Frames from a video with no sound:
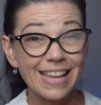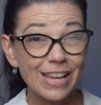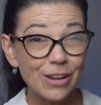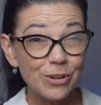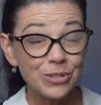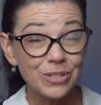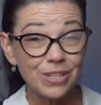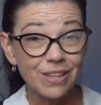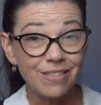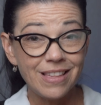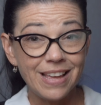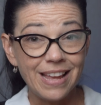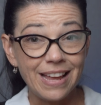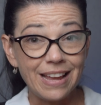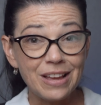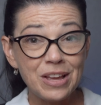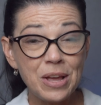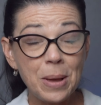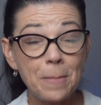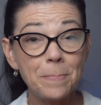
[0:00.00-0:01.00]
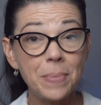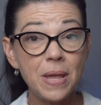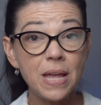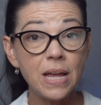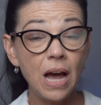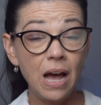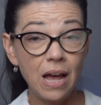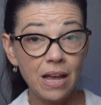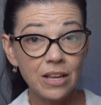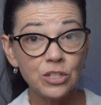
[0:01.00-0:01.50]
Here's the thing.
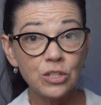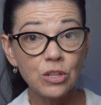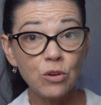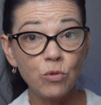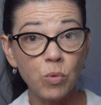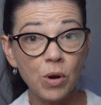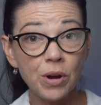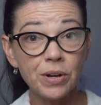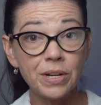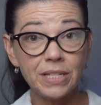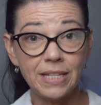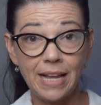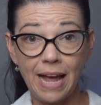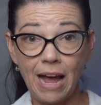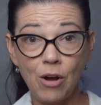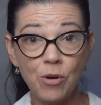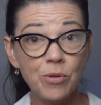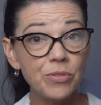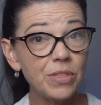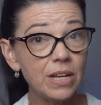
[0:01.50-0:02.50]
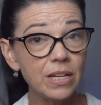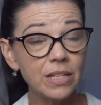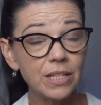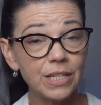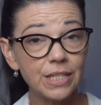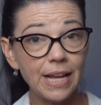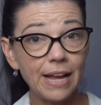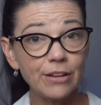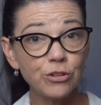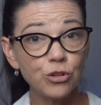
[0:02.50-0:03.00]
Because the word is out that
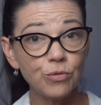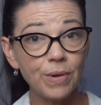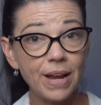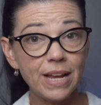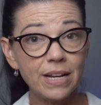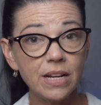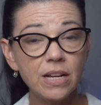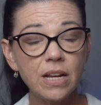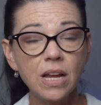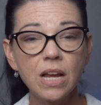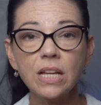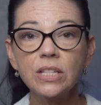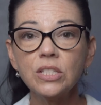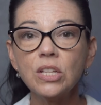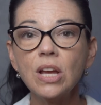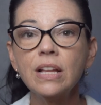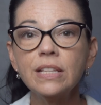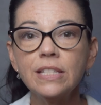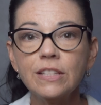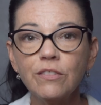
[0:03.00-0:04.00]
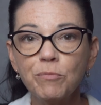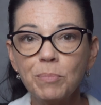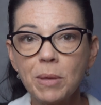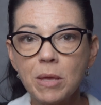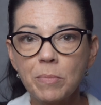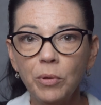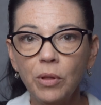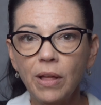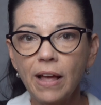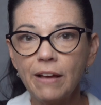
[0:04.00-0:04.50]
it's saturated, tons of
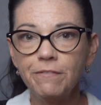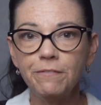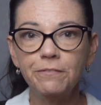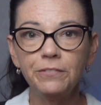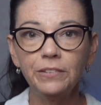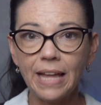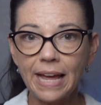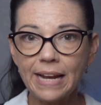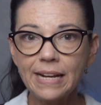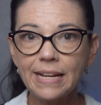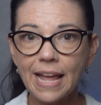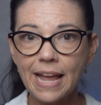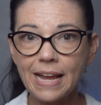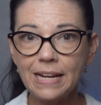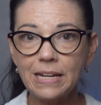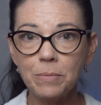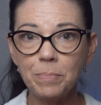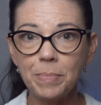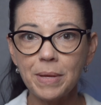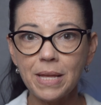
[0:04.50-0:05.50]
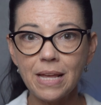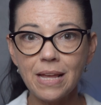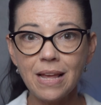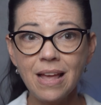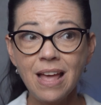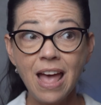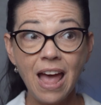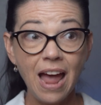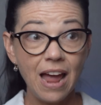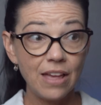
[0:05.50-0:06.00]
people have fled
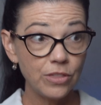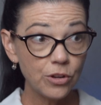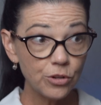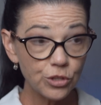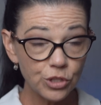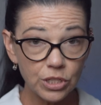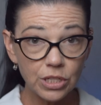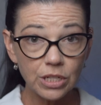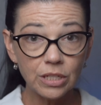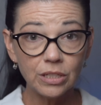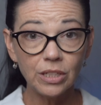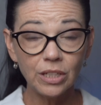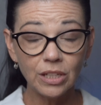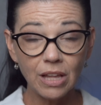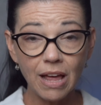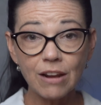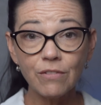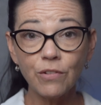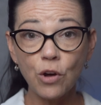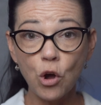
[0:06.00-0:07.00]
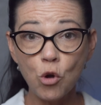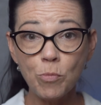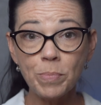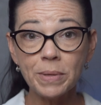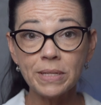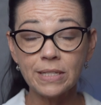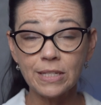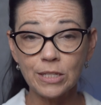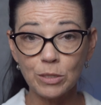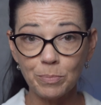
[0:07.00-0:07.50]
KDP and there's still a lot of
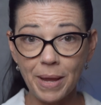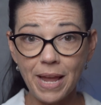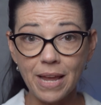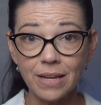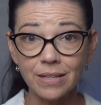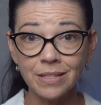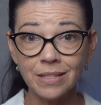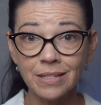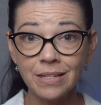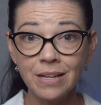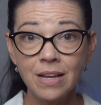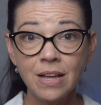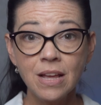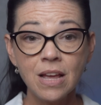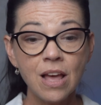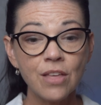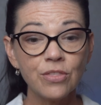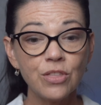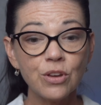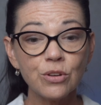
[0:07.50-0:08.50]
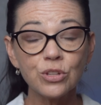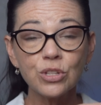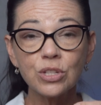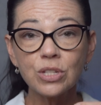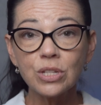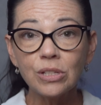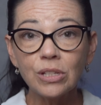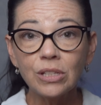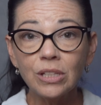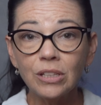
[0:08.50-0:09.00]
open space. There's
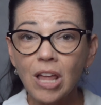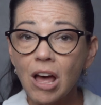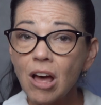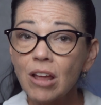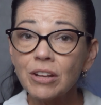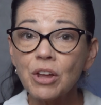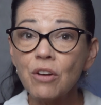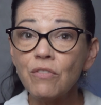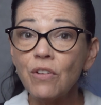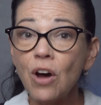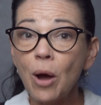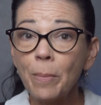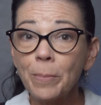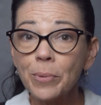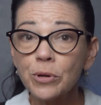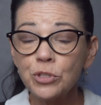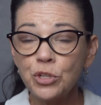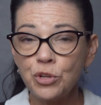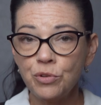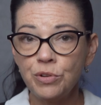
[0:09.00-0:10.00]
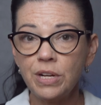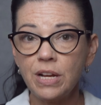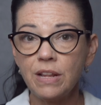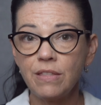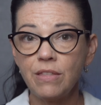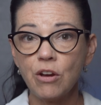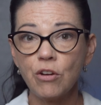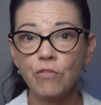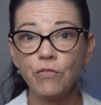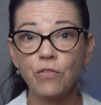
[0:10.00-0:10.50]
still a lot of opportunity
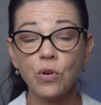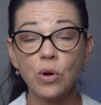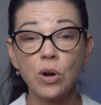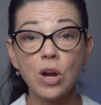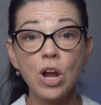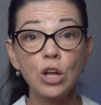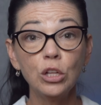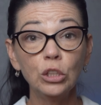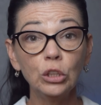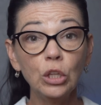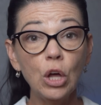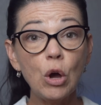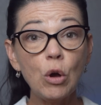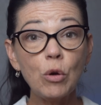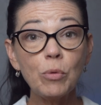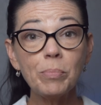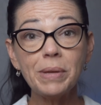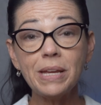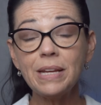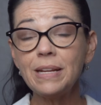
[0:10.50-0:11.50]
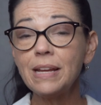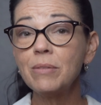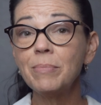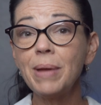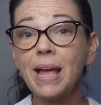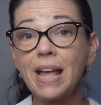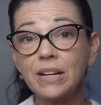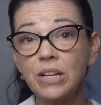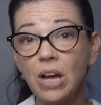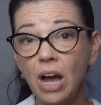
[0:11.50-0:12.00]
there for low, medium,
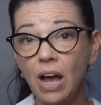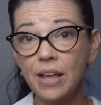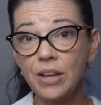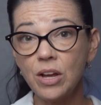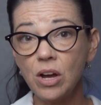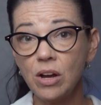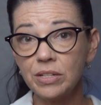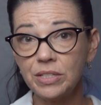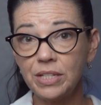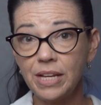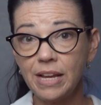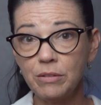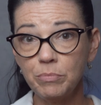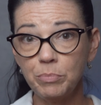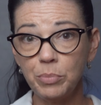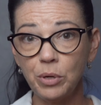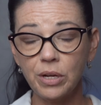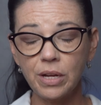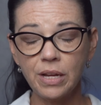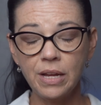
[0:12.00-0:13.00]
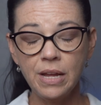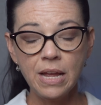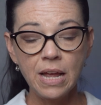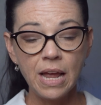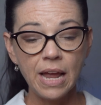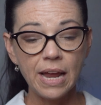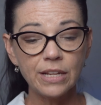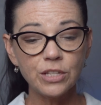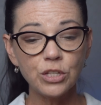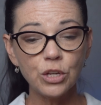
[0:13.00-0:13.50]
and high content book.
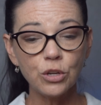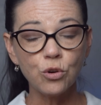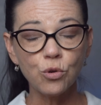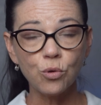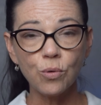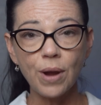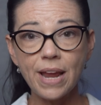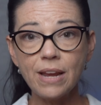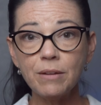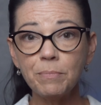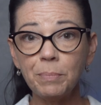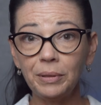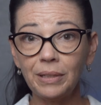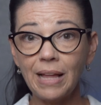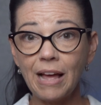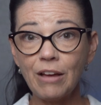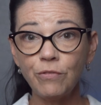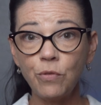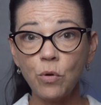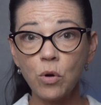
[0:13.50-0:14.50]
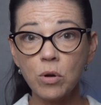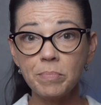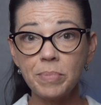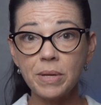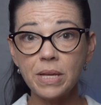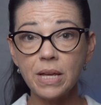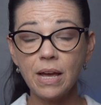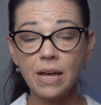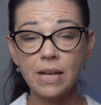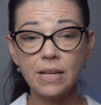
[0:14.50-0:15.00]
It's a great platform
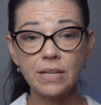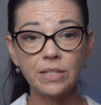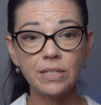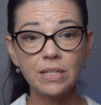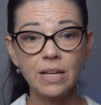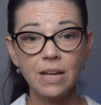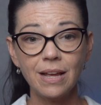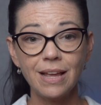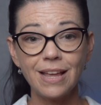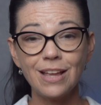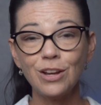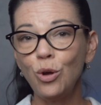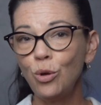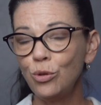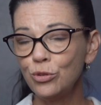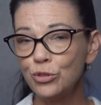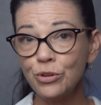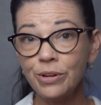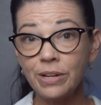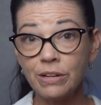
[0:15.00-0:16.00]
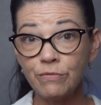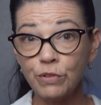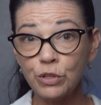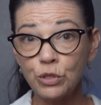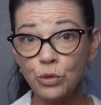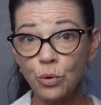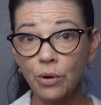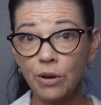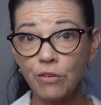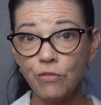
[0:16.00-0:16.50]
because it holds your
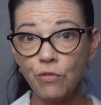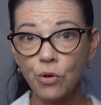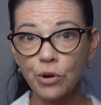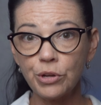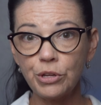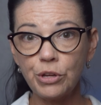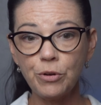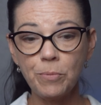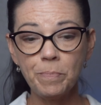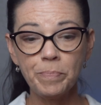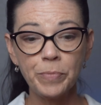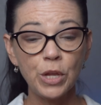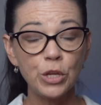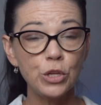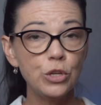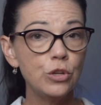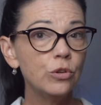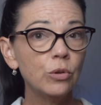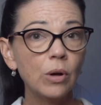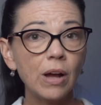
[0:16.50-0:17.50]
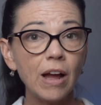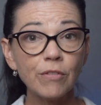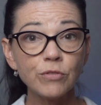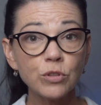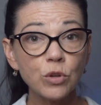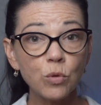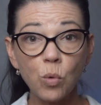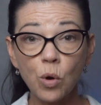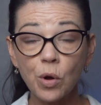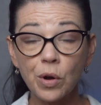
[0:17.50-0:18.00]
inventory for you. You don't have
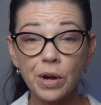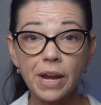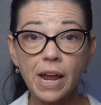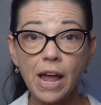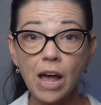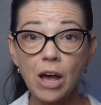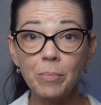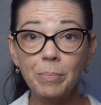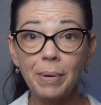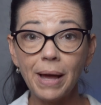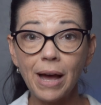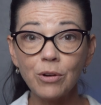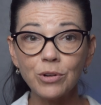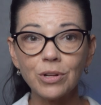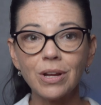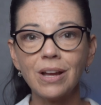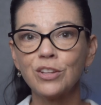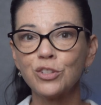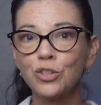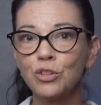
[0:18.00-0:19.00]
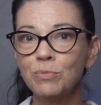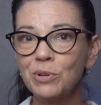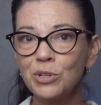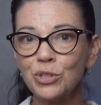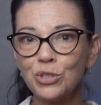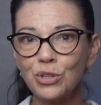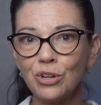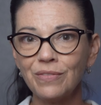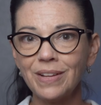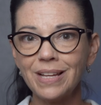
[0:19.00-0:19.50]
to worry about customer
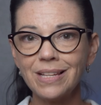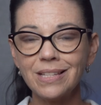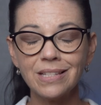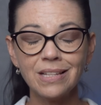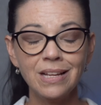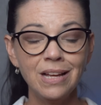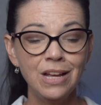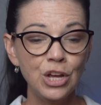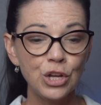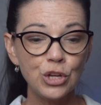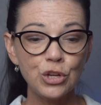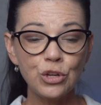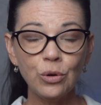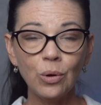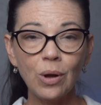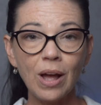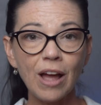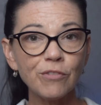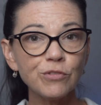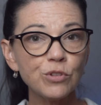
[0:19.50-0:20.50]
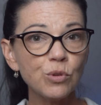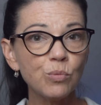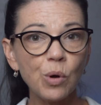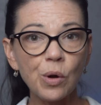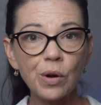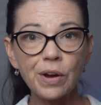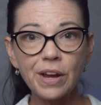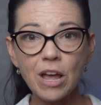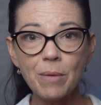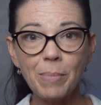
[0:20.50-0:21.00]
service. You don't have to
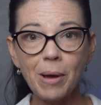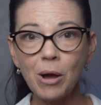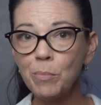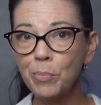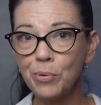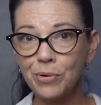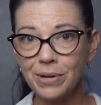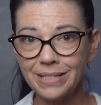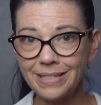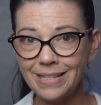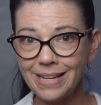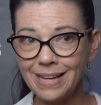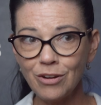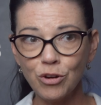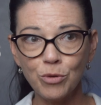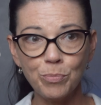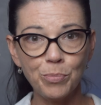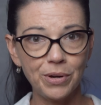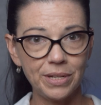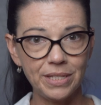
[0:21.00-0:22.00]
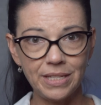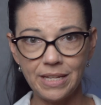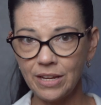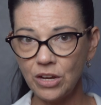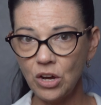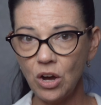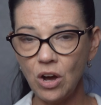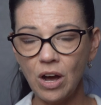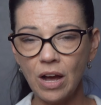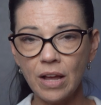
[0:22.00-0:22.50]
worry about printing or printing
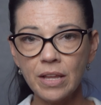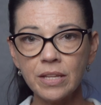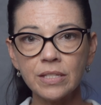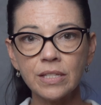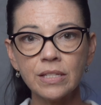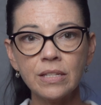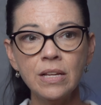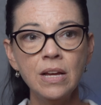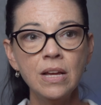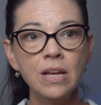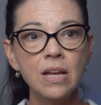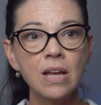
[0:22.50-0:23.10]
costs.